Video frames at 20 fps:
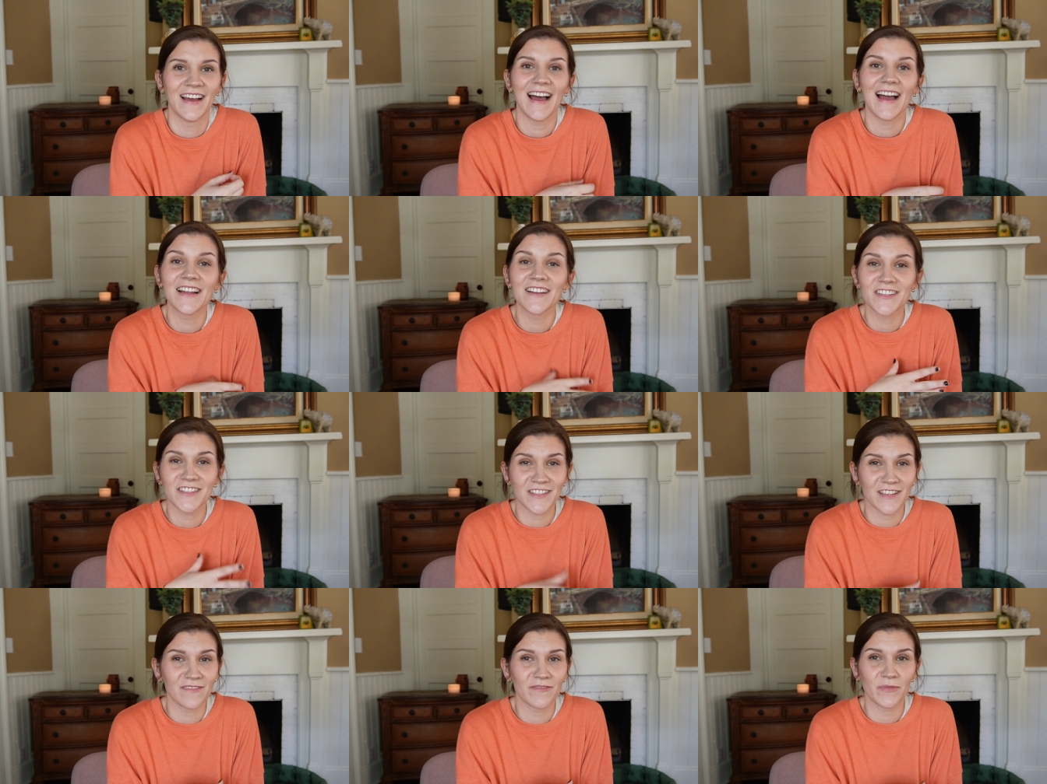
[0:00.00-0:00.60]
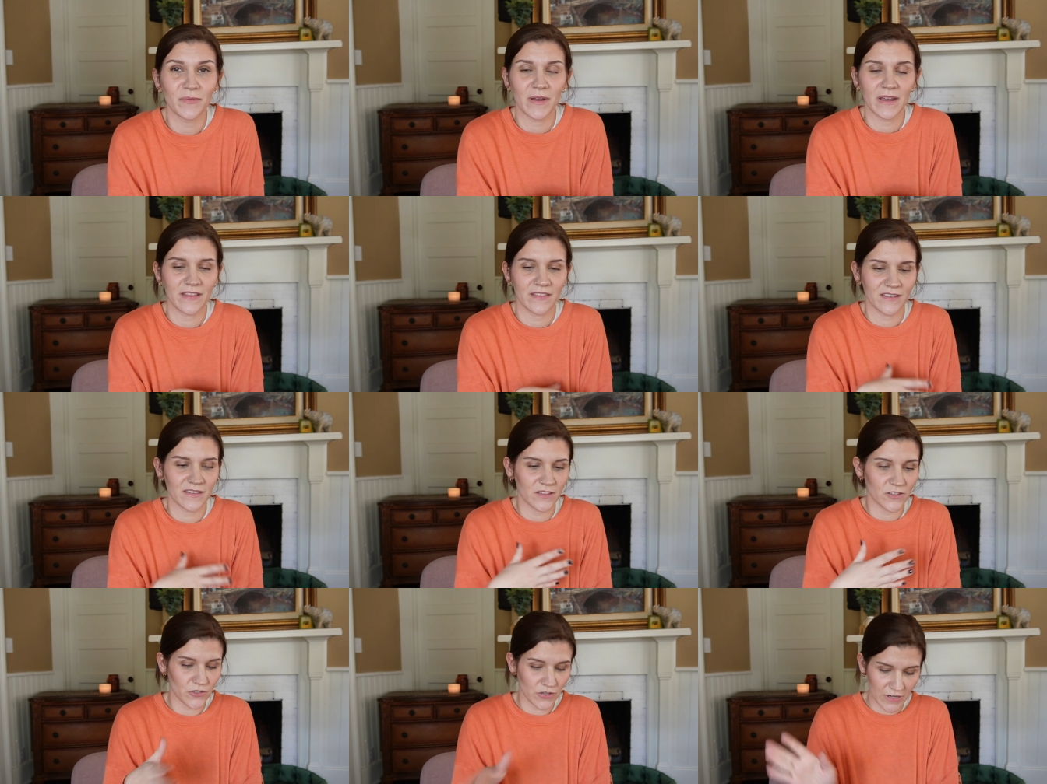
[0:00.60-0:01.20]
I just love the way
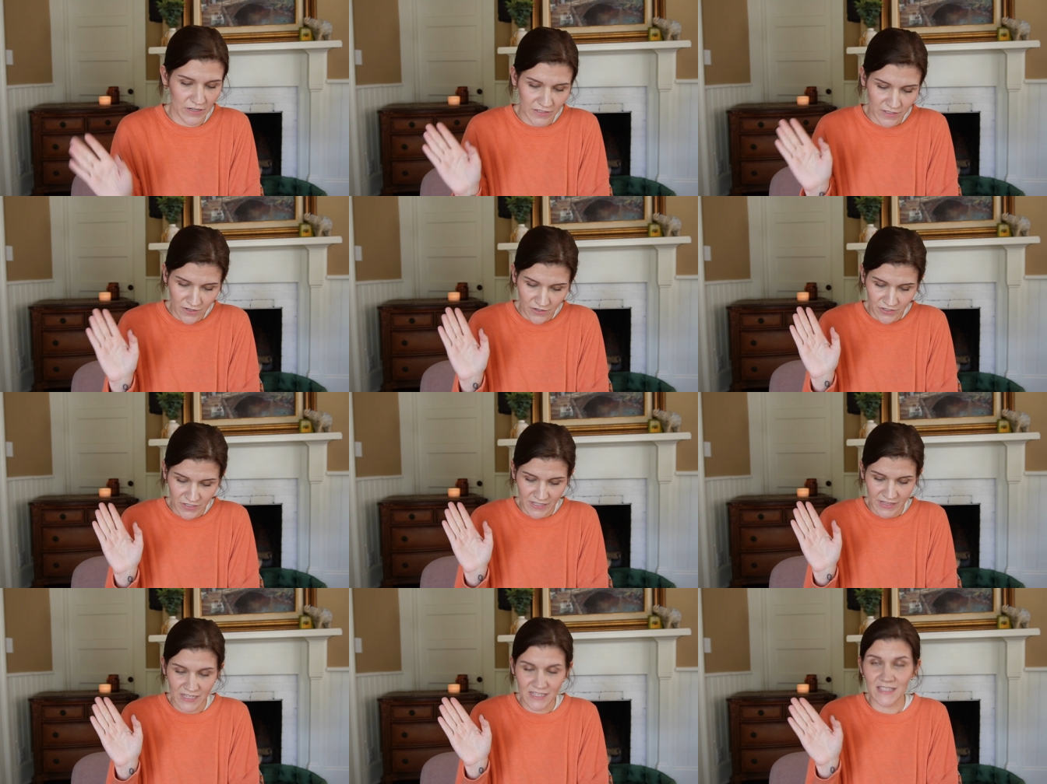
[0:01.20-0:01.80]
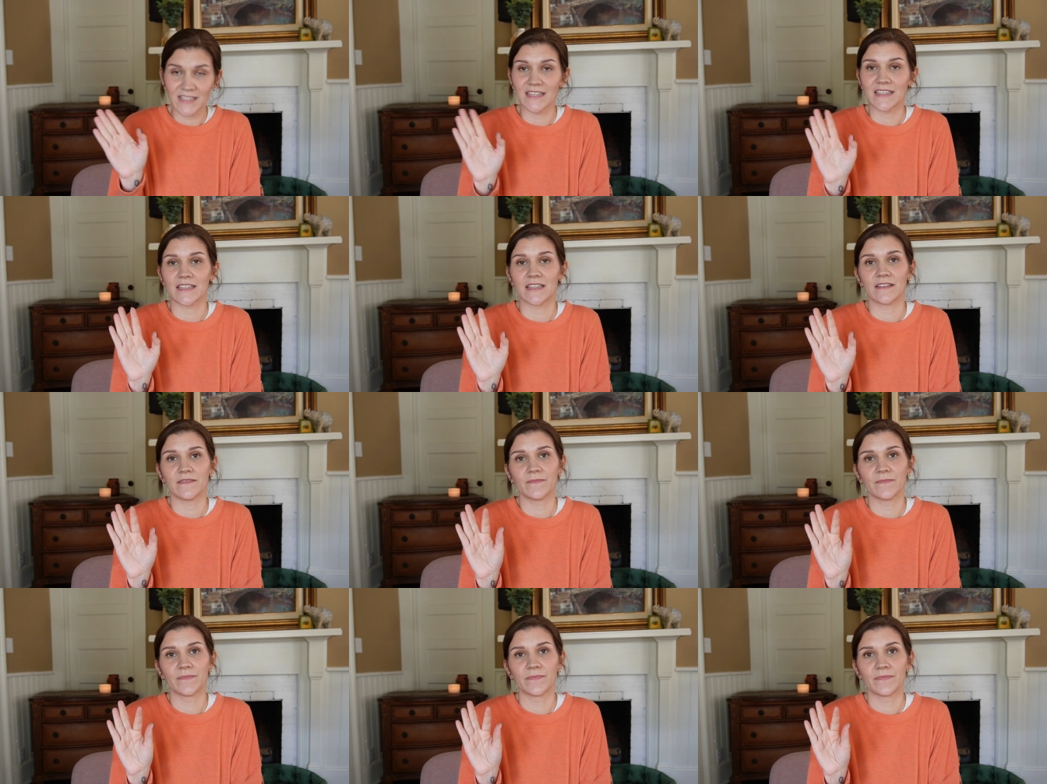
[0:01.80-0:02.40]
that the translator did this.
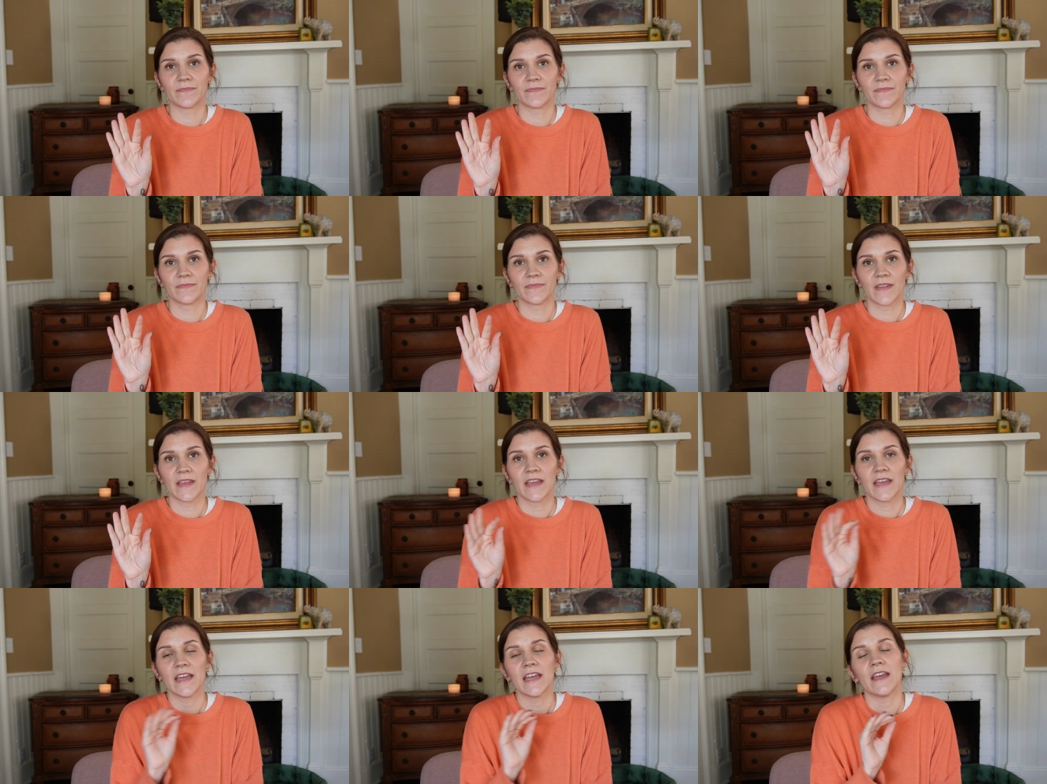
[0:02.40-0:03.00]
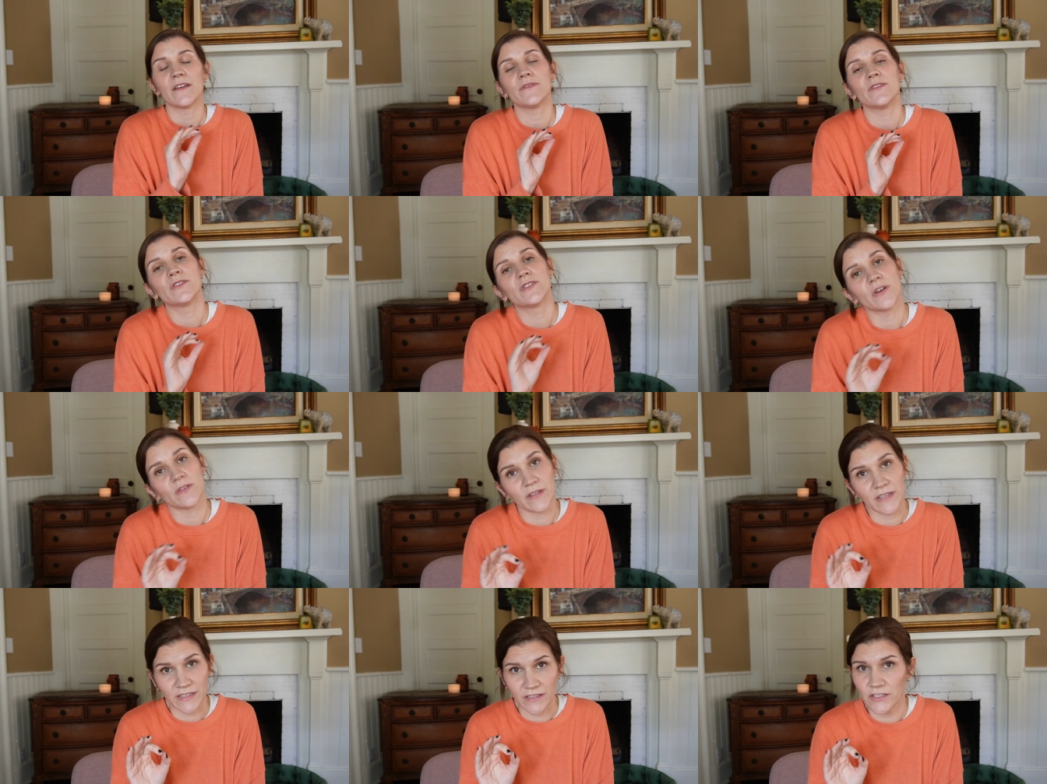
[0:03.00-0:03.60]
Listen, if you
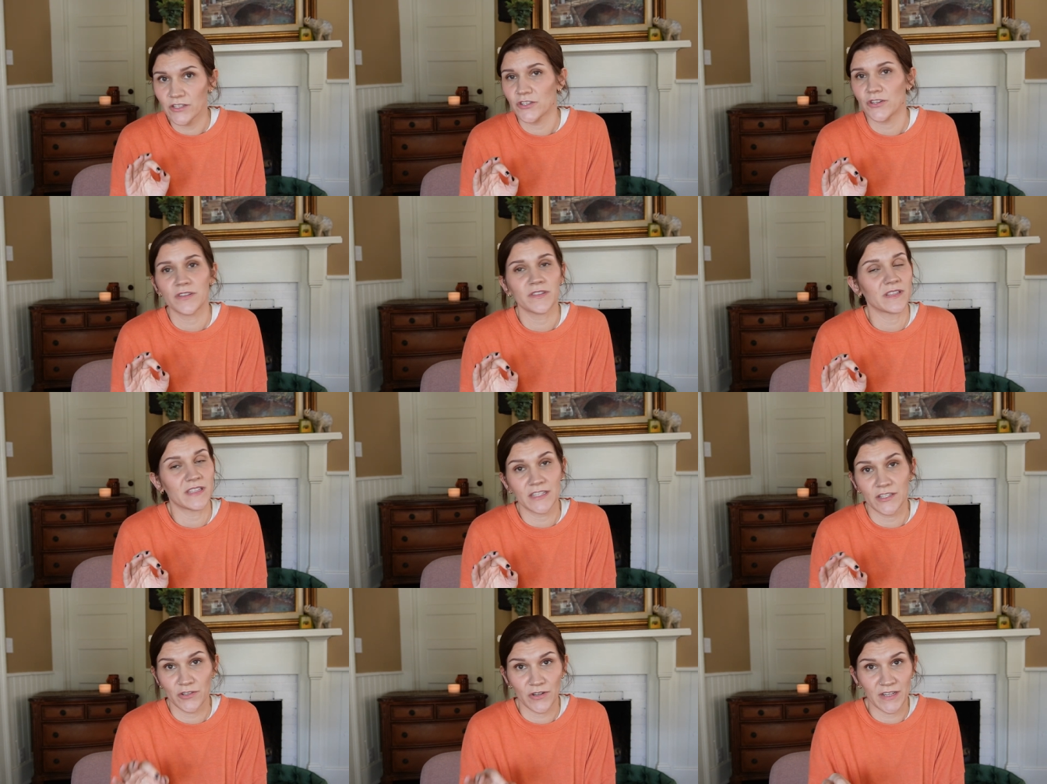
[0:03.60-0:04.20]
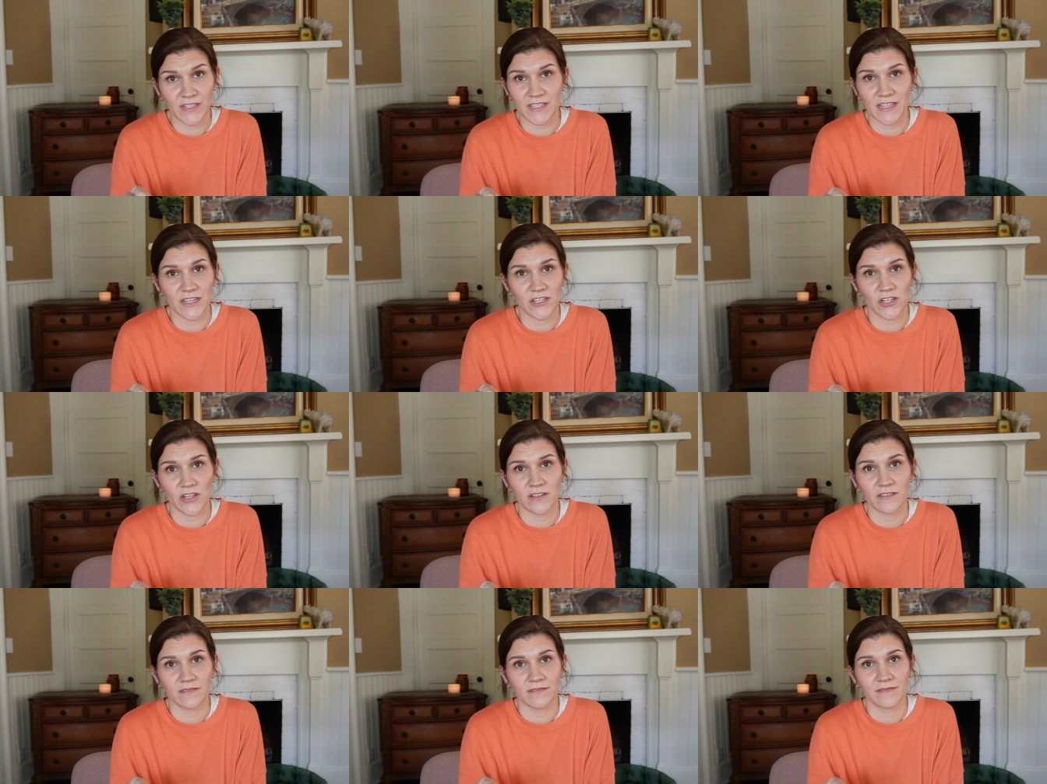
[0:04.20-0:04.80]
don't like tr this
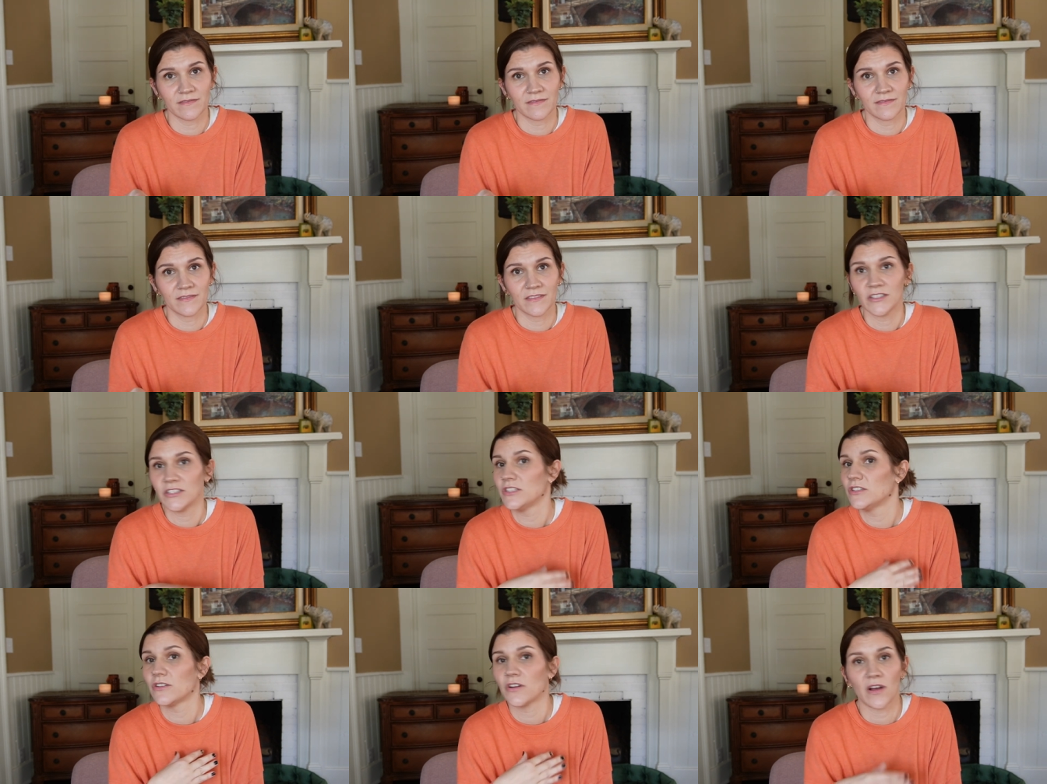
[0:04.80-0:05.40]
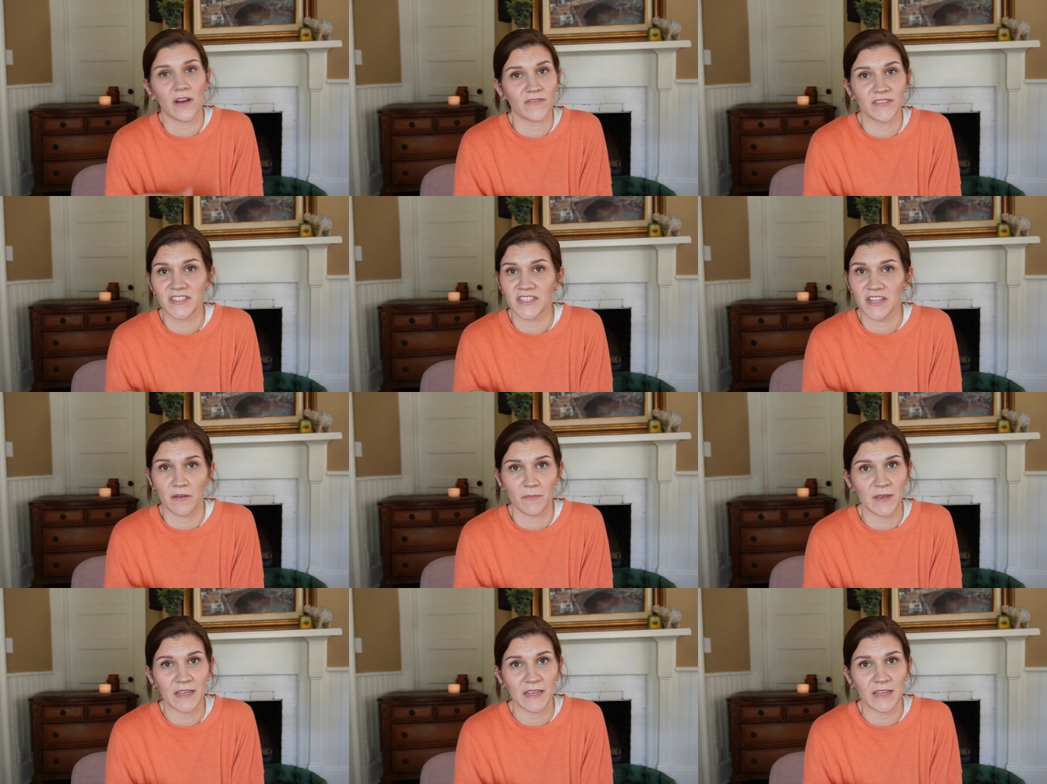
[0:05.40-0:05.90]
translation, you don't have to tell